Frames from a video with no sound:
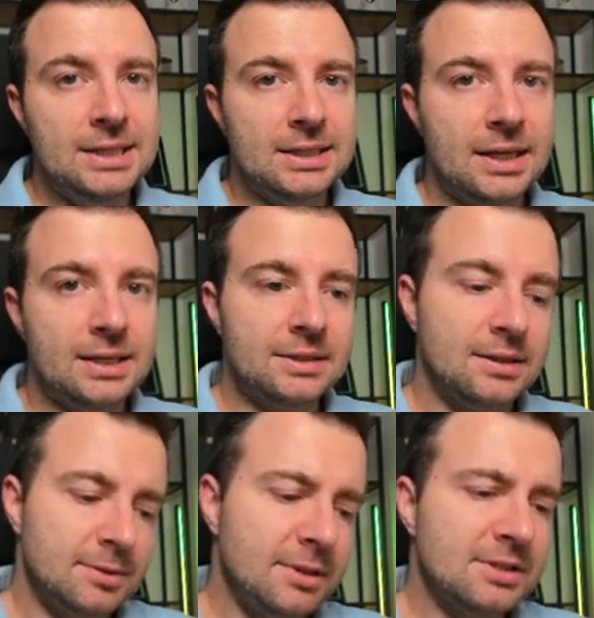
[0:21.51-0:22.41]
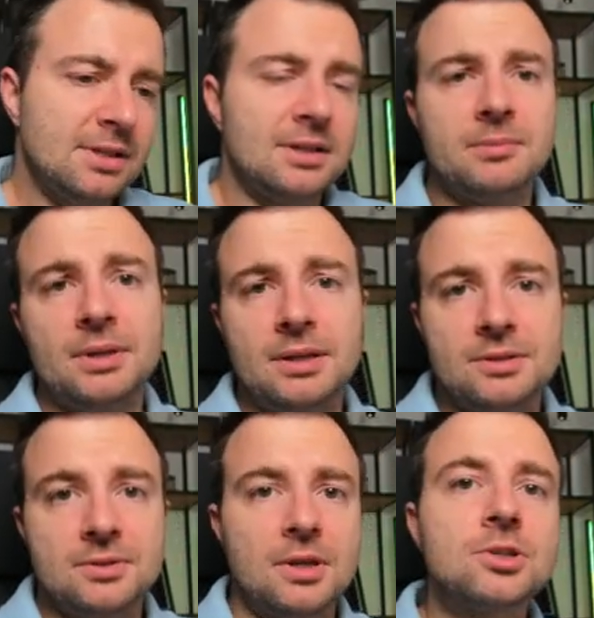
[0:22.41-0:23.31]
And that's basically going to be a
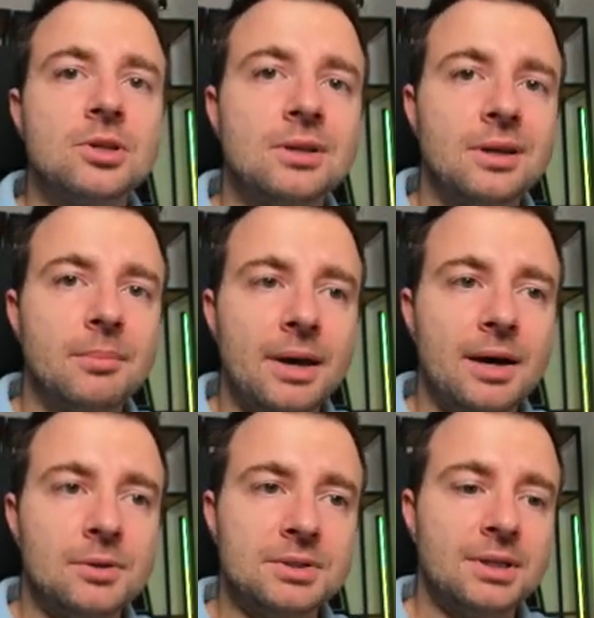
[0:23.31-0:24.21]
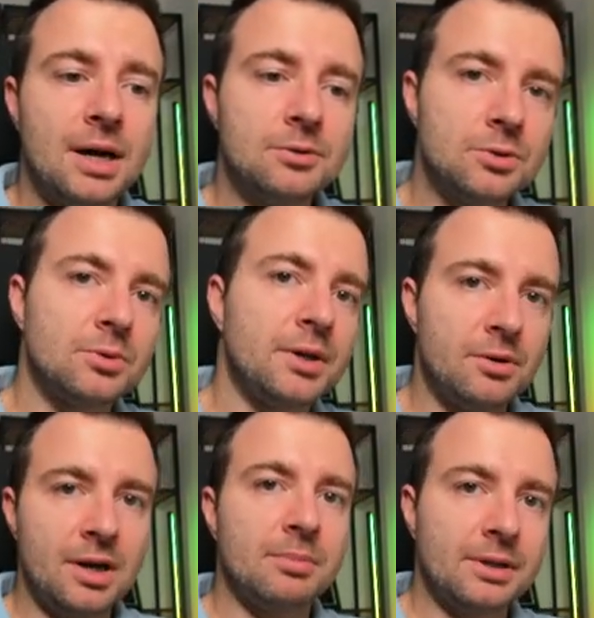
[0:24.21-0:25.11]
discussion about how to run
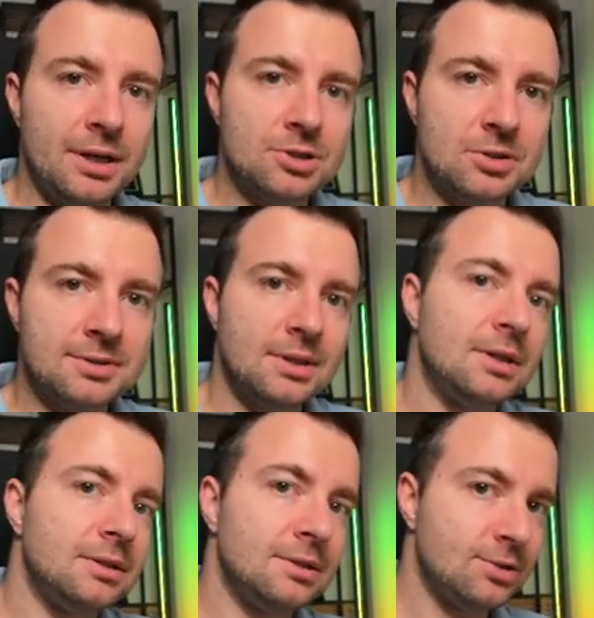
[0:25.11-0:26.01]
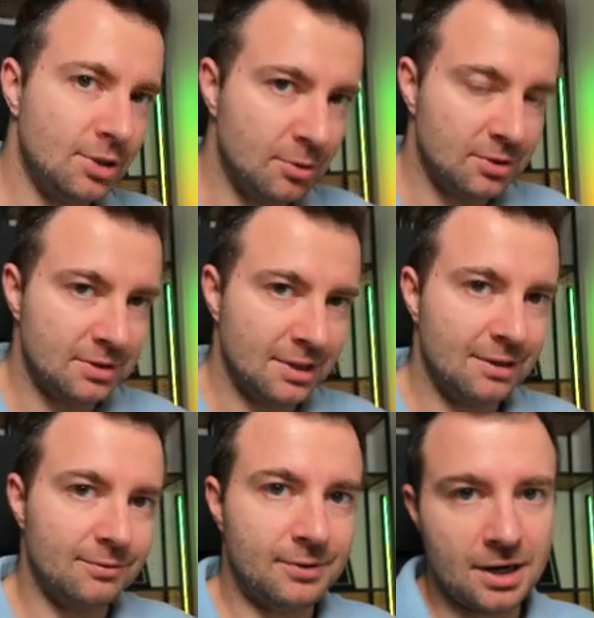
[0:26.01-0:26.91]
your applications in a distributed
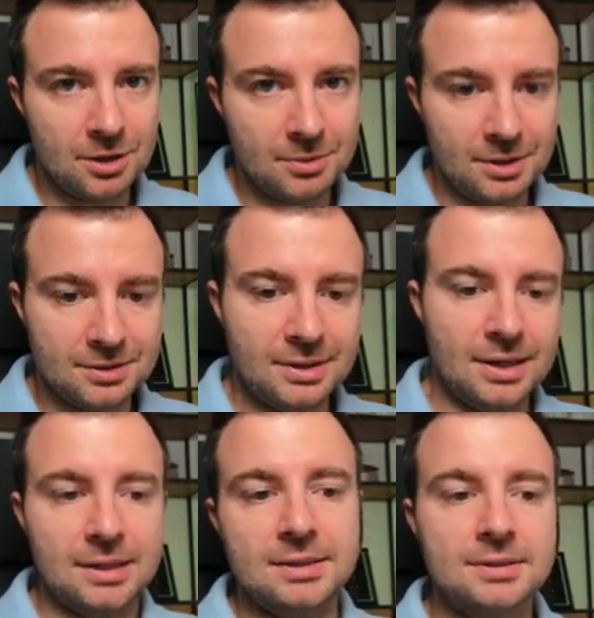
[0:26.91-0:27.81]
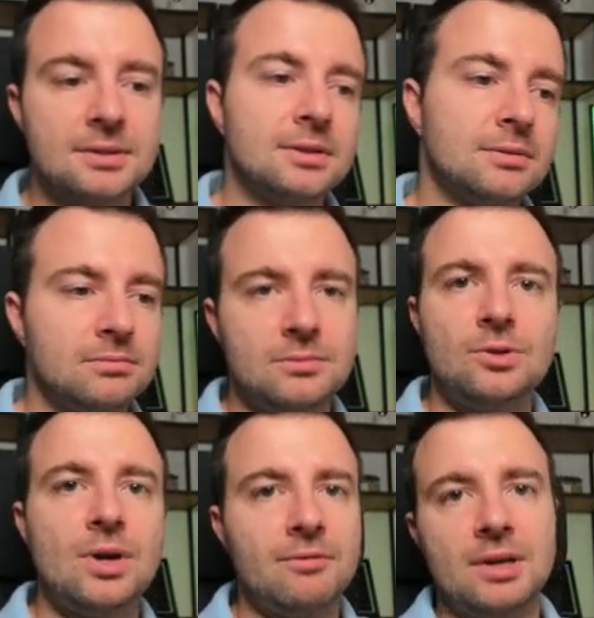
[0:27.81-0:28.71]
environment. That is
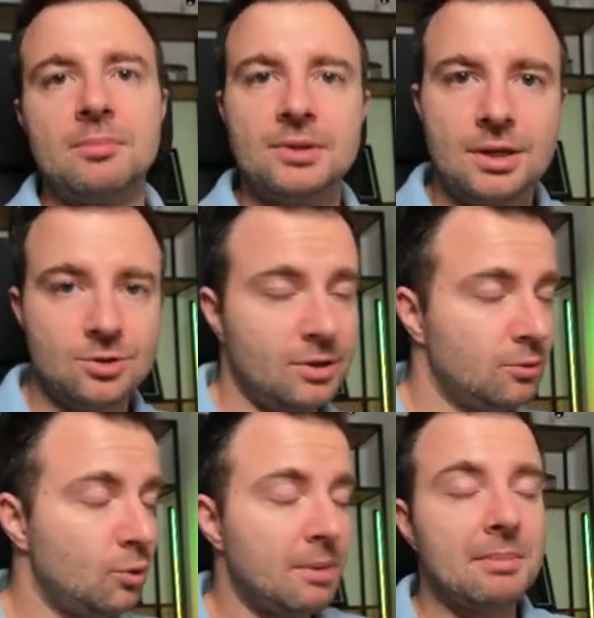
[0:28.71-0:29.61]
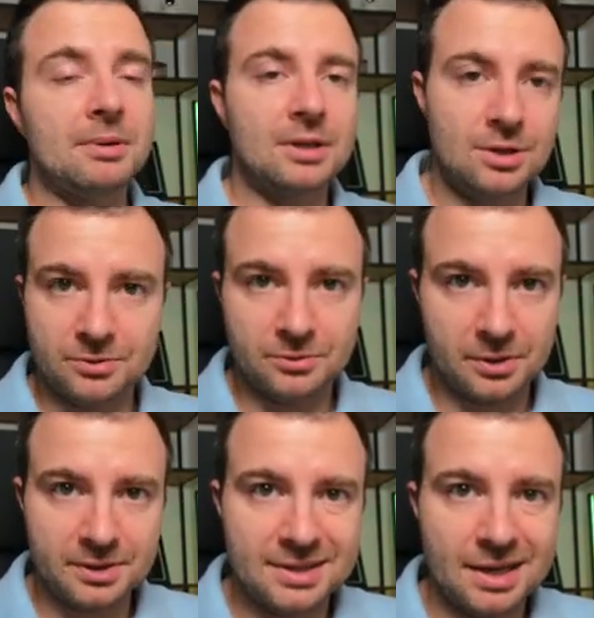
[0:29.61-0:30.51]
you have an application, you have a web application,
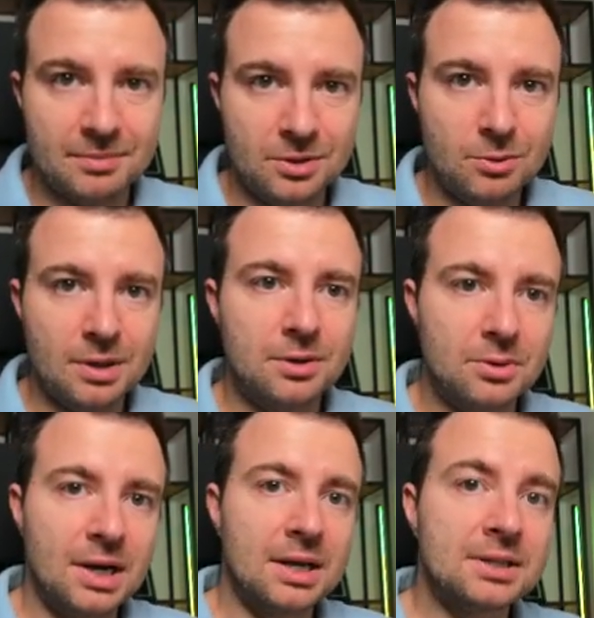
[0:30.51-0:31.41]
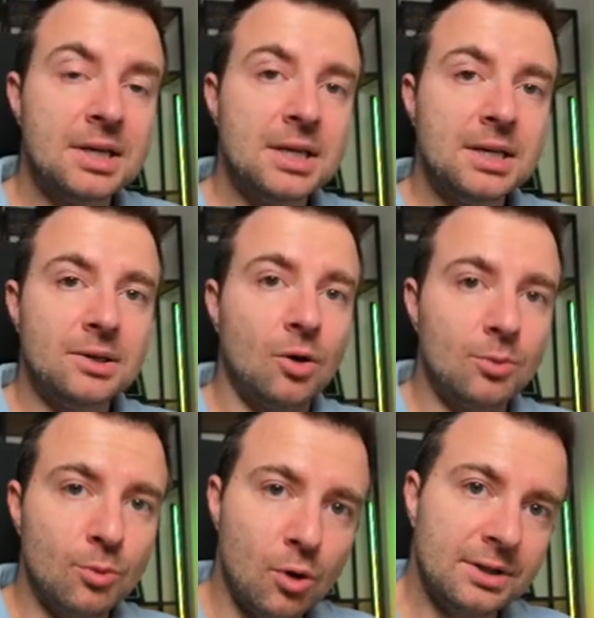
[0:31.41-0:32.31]
for example, you want to run it
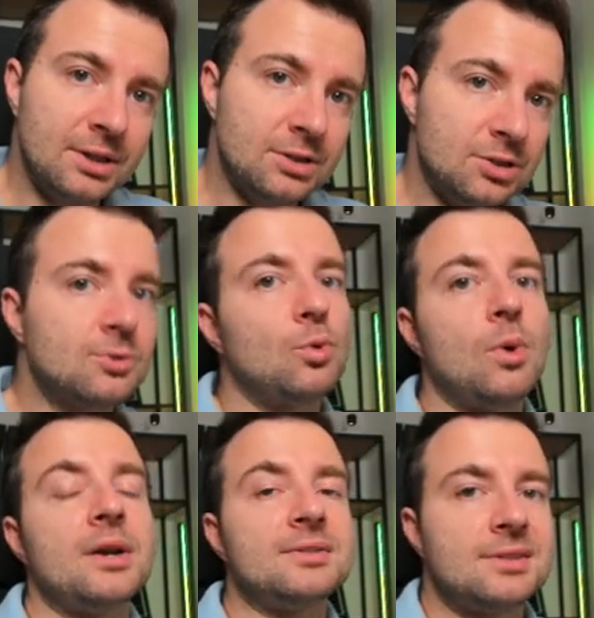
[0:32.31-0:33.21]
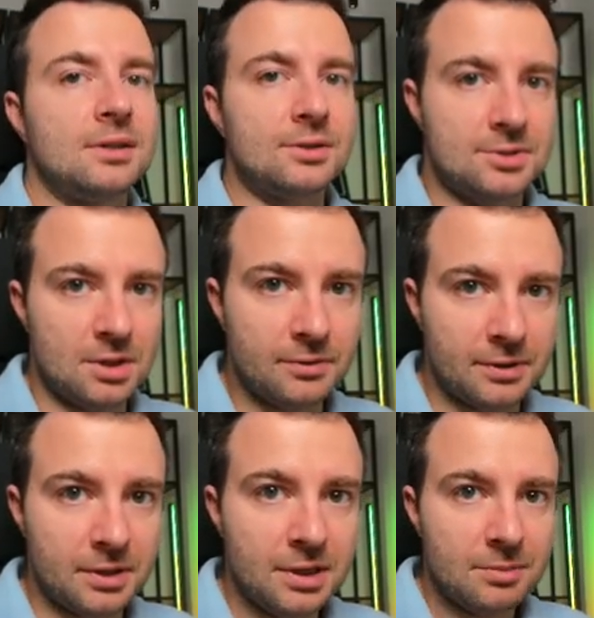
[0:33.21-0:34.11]
on more than just one single
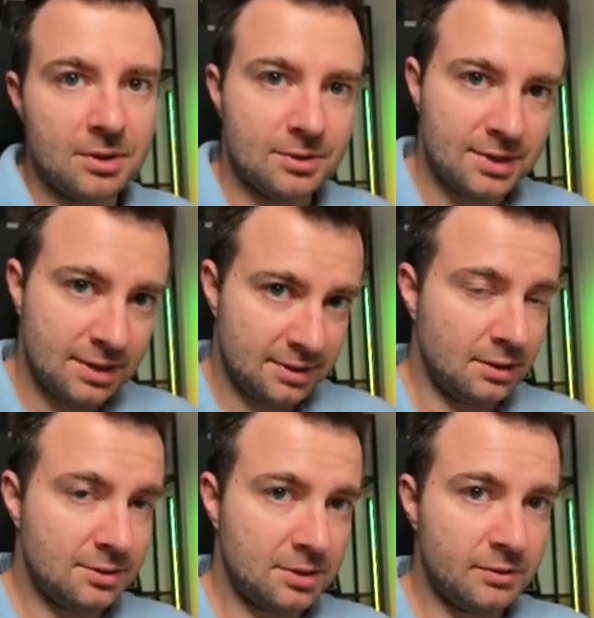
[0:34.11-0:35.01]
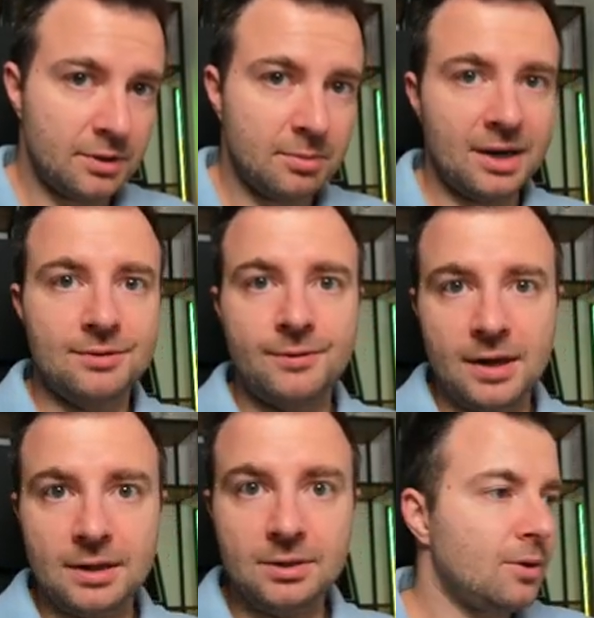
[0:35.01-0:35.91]
server because that single server might
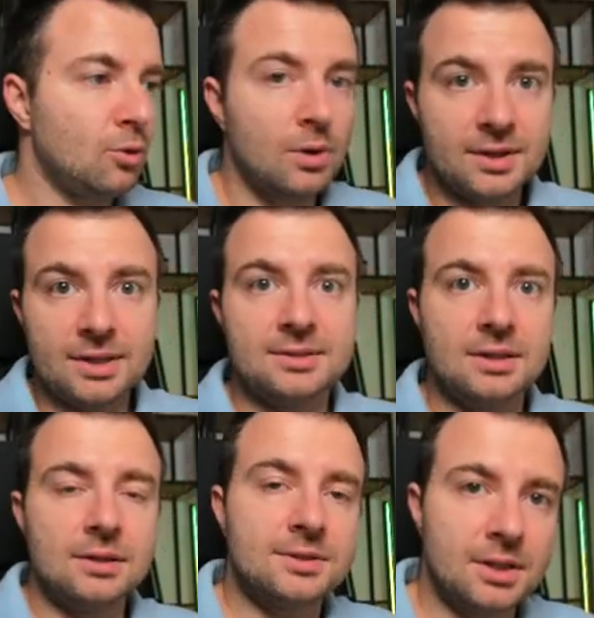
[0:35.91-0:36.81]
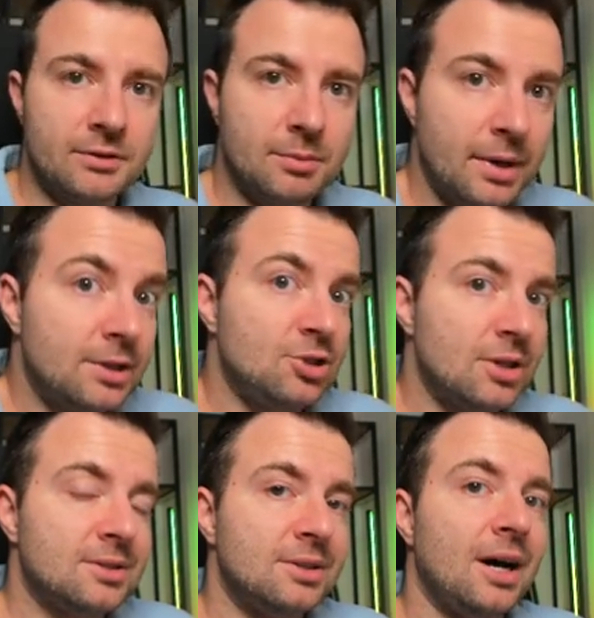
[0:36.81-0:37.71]
fail or that single server might
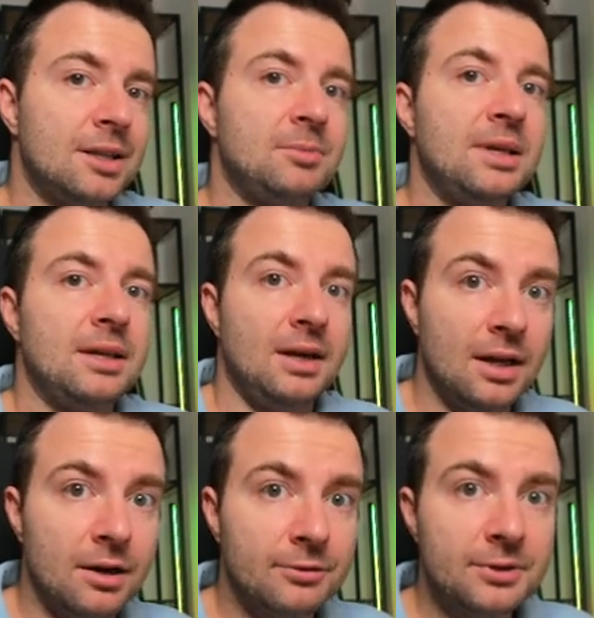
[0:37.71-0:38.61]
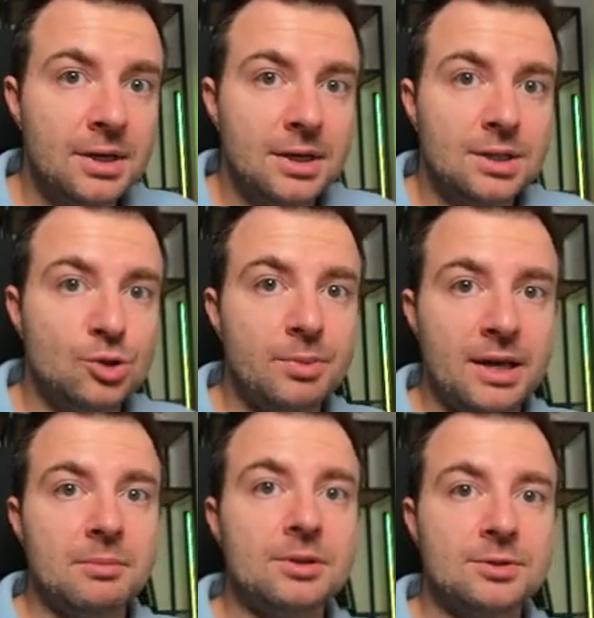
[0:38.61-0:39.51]
just not be enough to be
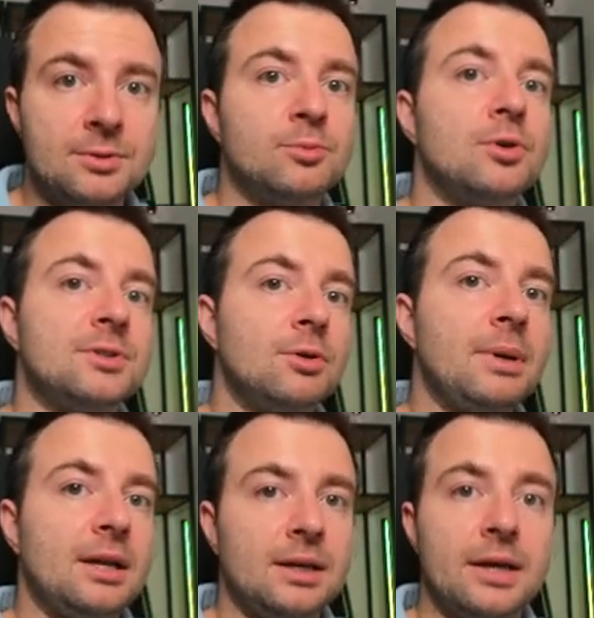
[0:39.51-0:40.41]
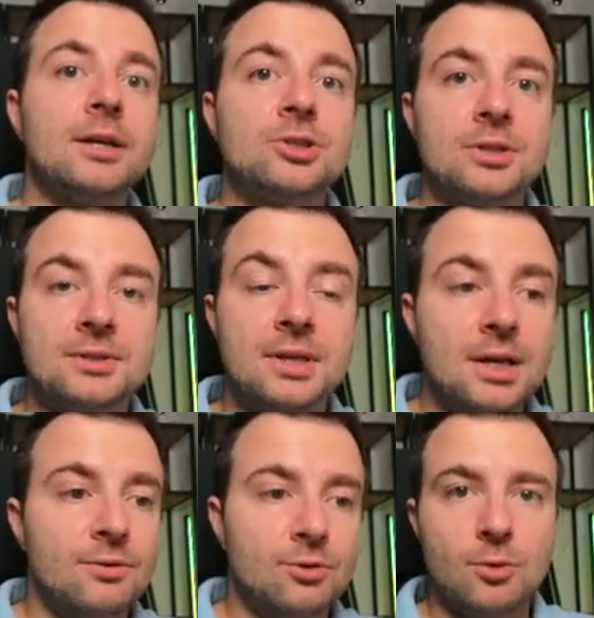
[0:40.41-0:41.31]
able to support so many connections
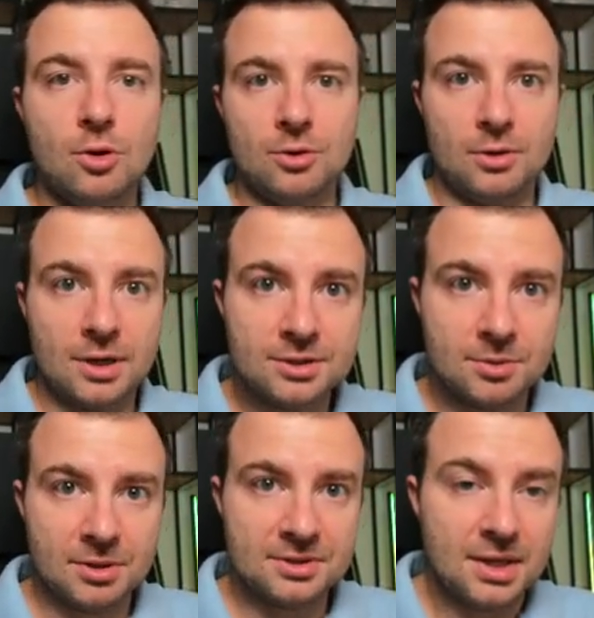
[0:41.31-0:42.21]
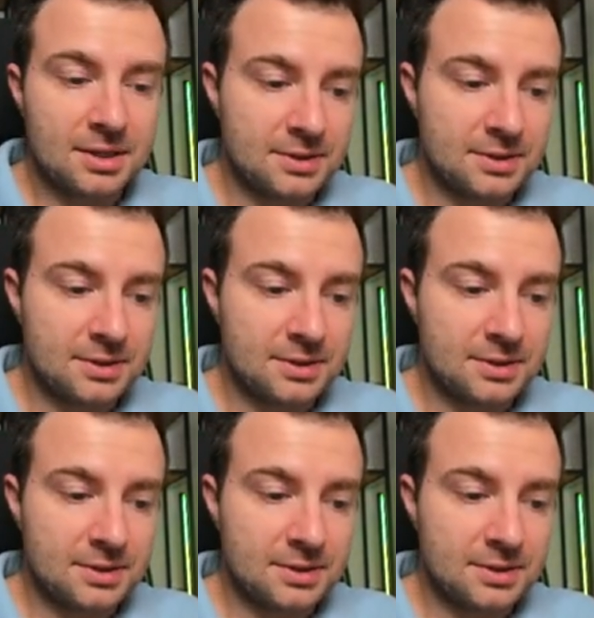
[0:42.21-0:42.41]
from all your customers.